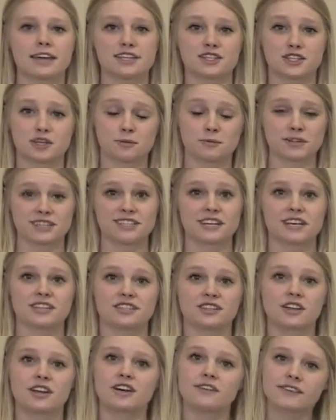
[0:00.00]

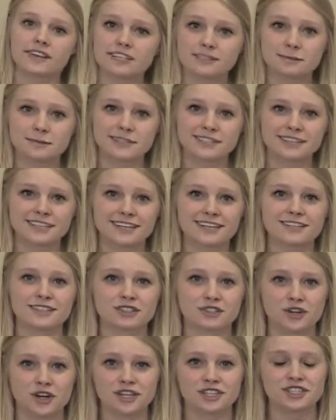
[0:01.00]
interpretation of explicit
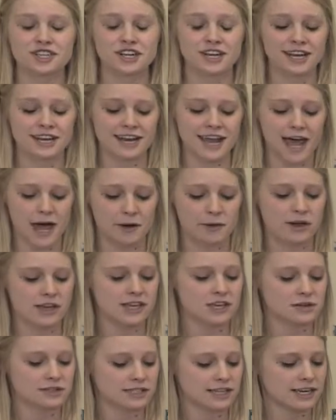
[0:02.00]
instruction and how I
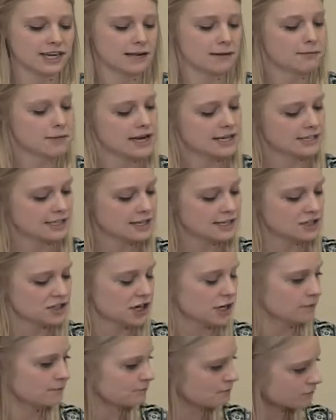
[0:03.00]
use it in my
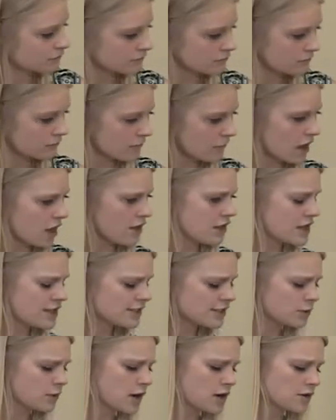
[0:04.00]
teaching.
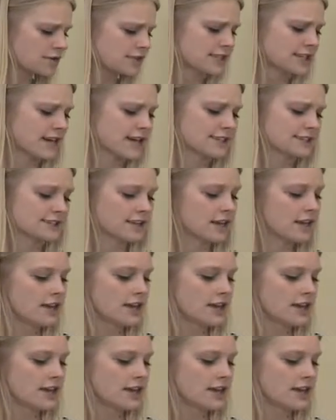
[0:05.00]
This quote says,